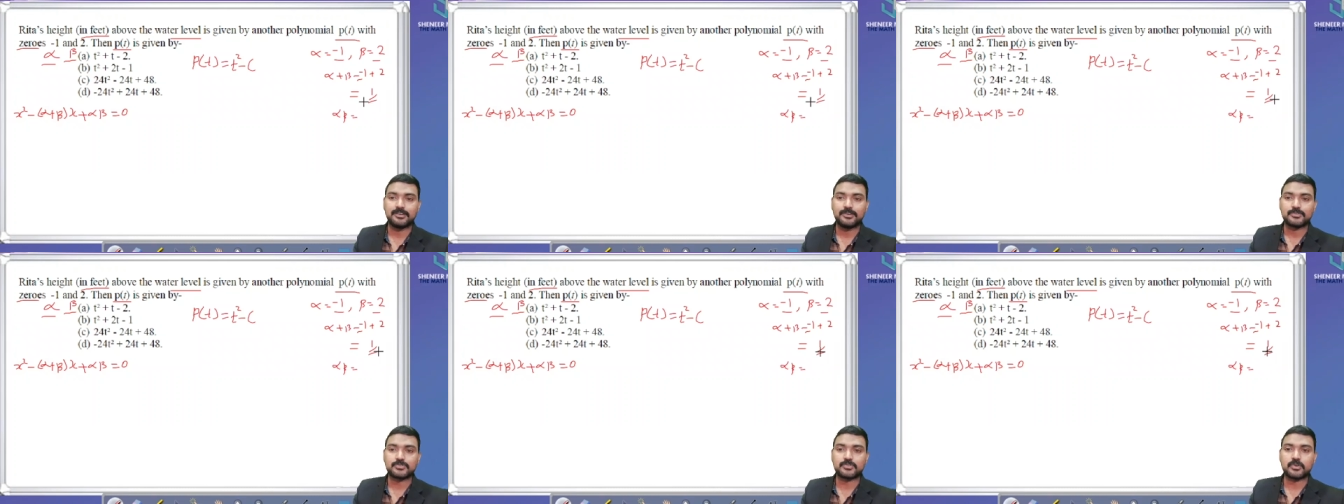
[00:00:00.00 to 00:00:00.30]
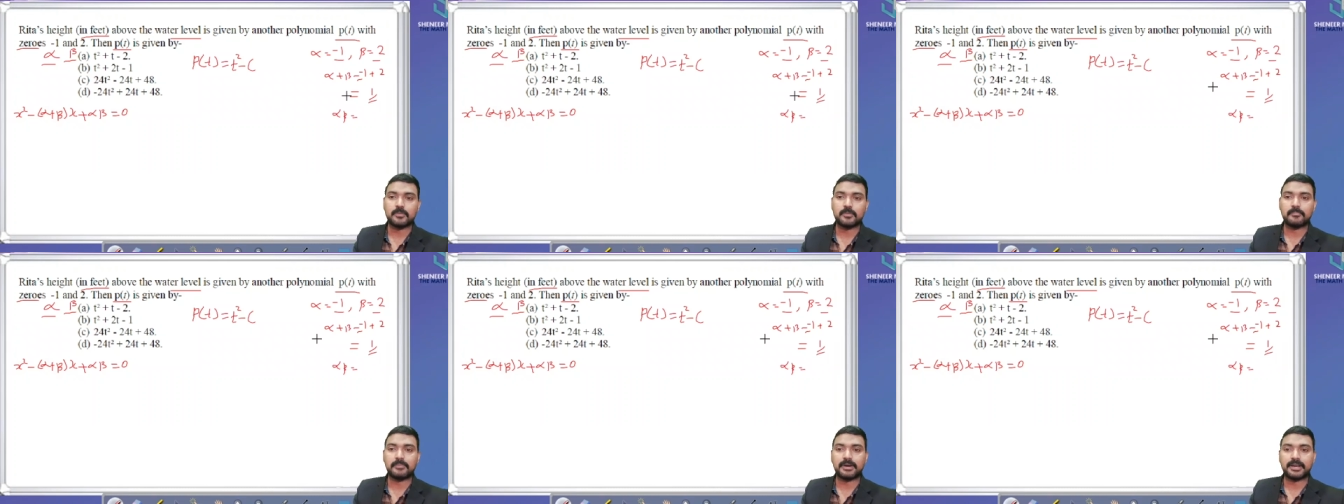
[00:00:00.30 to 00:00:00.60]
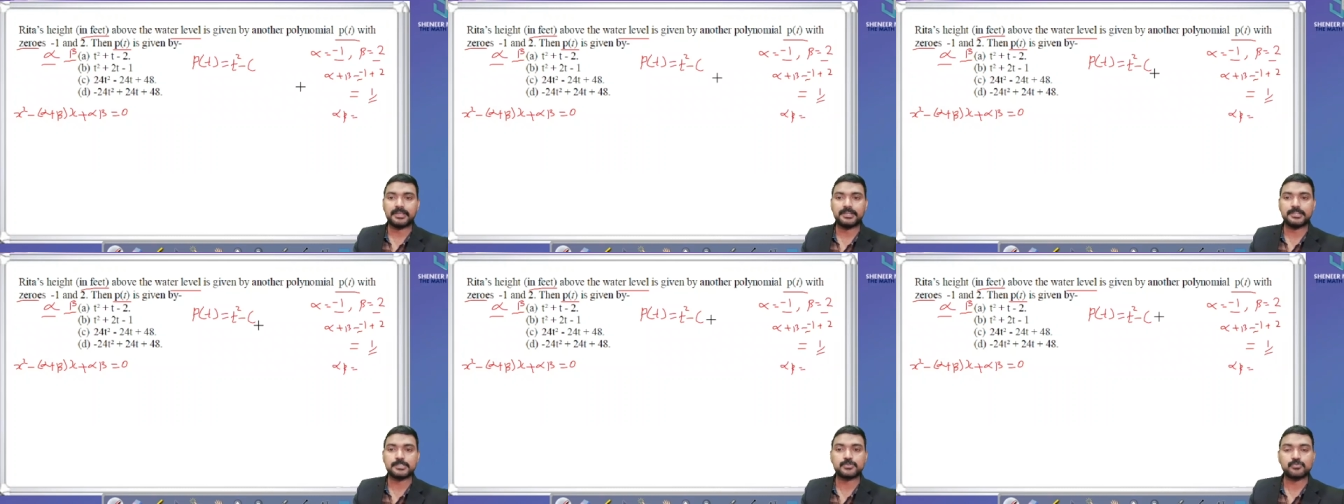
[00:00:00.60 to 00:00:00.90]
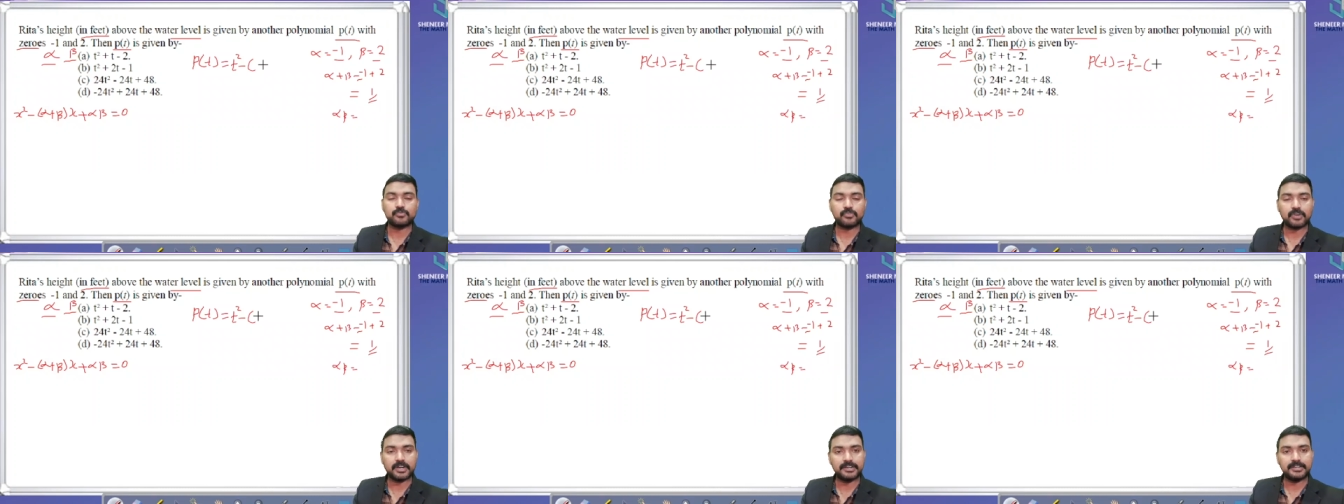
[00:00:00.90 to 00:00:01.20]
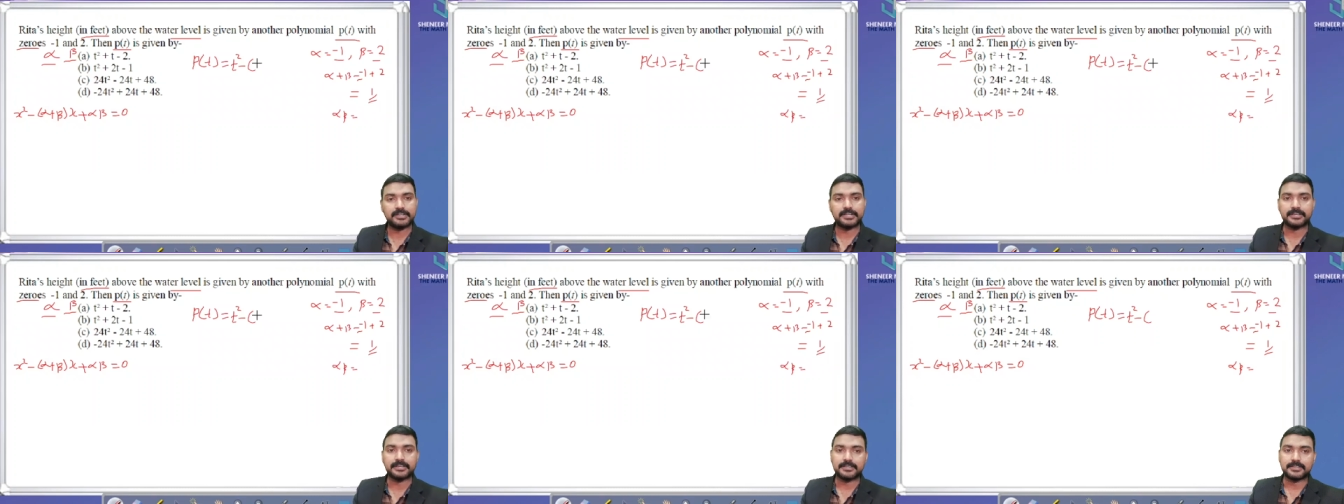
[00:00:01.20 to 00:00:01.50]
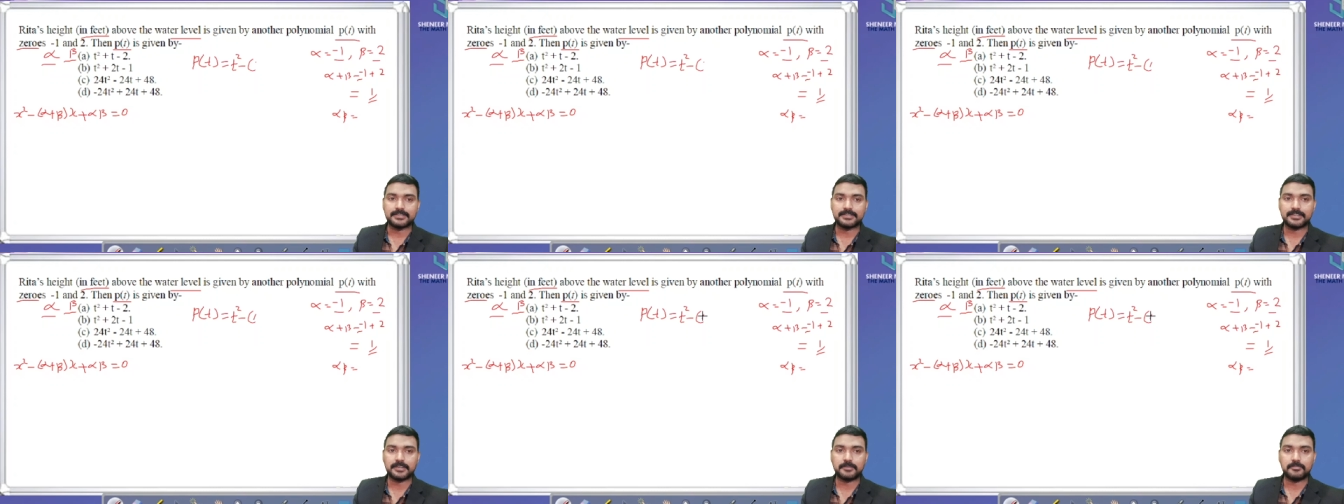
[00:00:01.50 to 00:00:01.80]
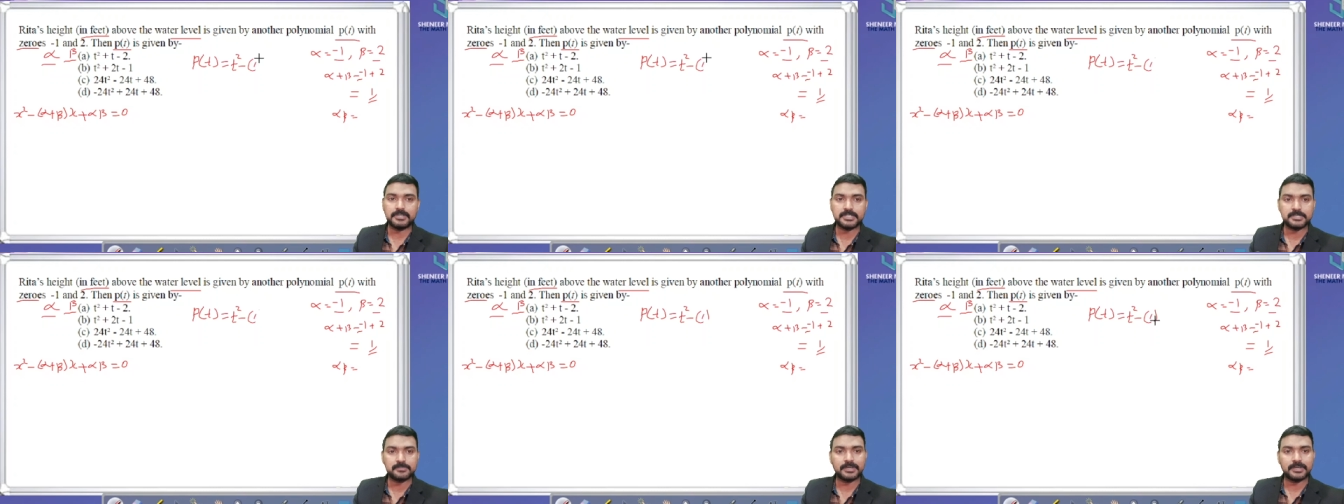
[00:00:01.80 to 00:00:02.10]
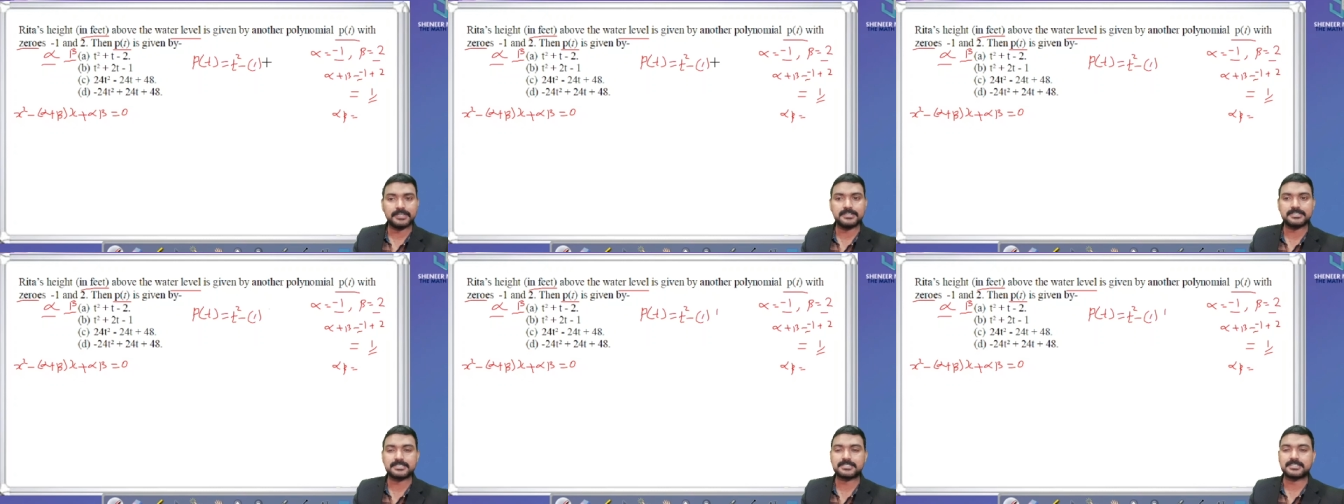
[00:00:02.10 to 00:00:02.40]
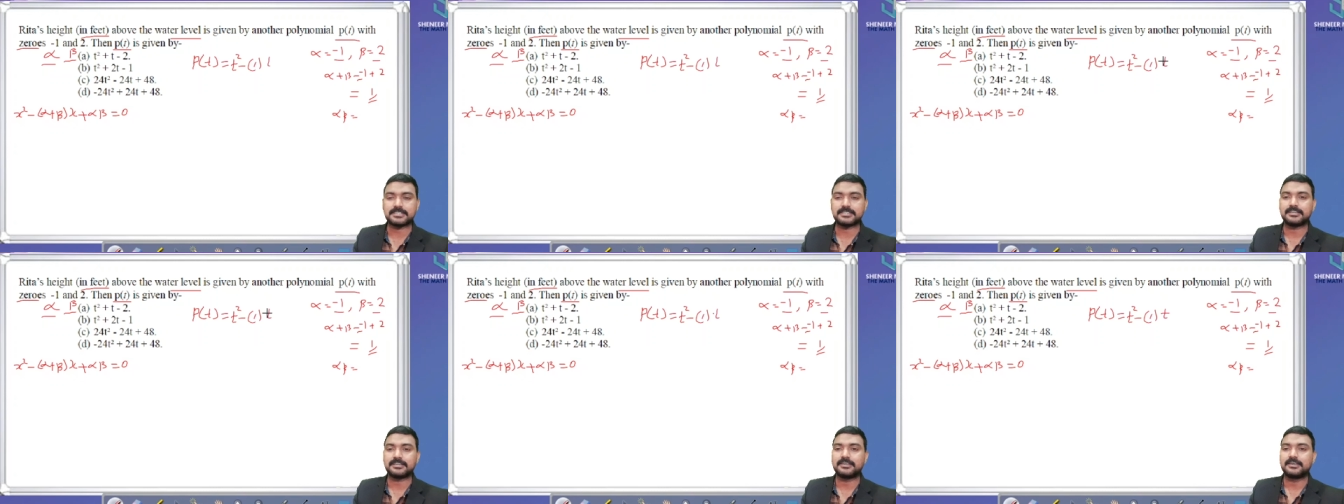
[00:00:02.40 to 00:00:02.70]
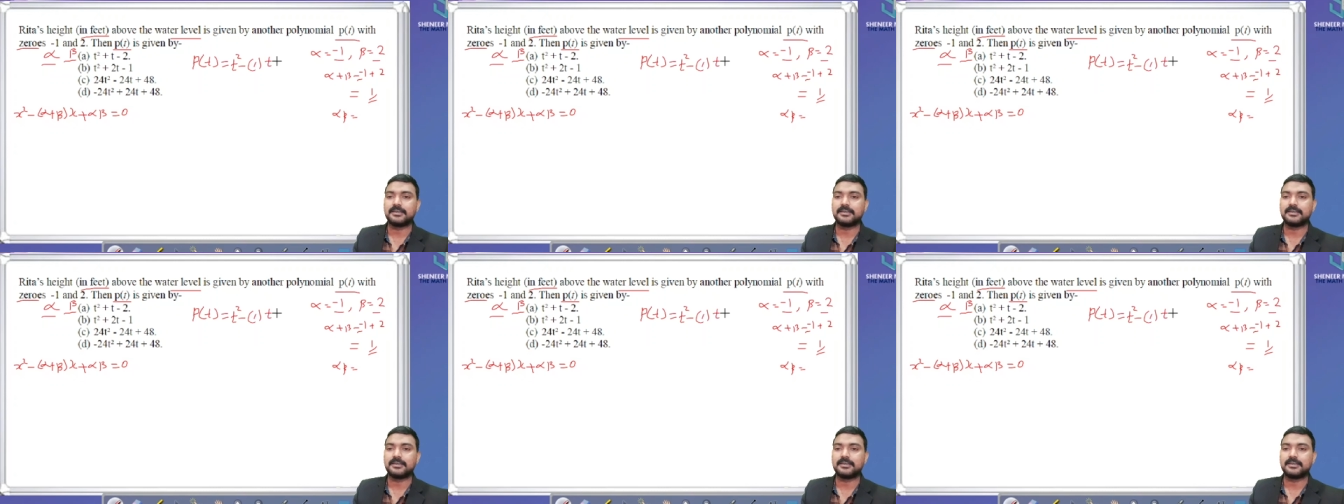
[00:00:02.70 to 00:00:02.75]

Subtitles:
So minus 1t, that means minus t,